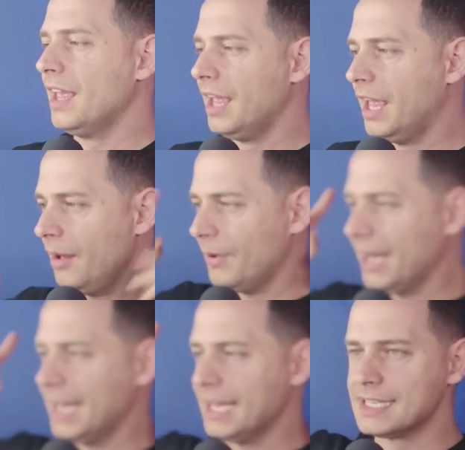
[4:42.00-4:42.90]
Here it
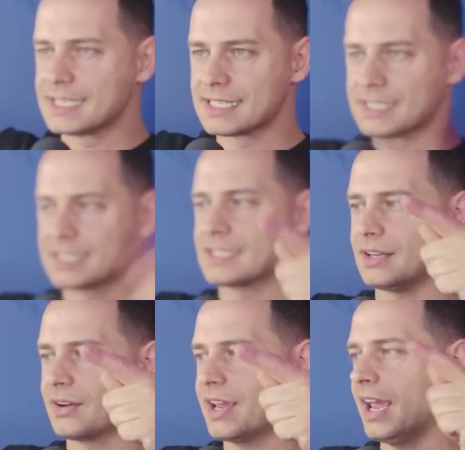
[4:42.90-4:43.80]
is.
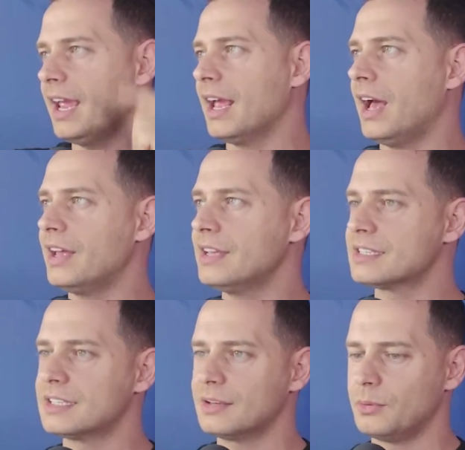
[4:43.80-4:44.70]
Okay,
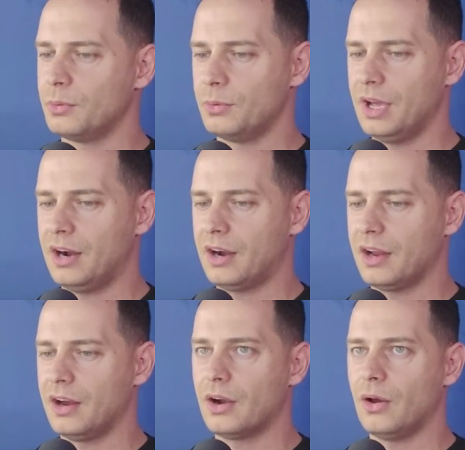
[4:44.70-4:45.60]
guys, we are
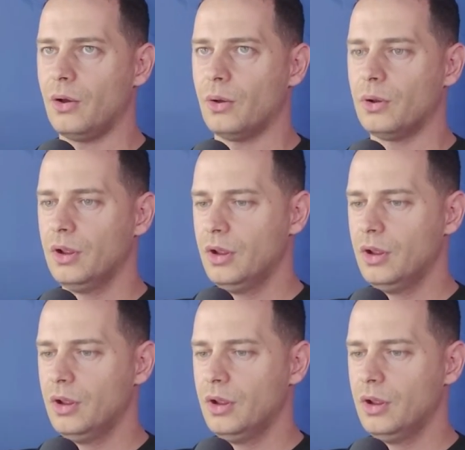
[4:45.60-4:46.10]
here on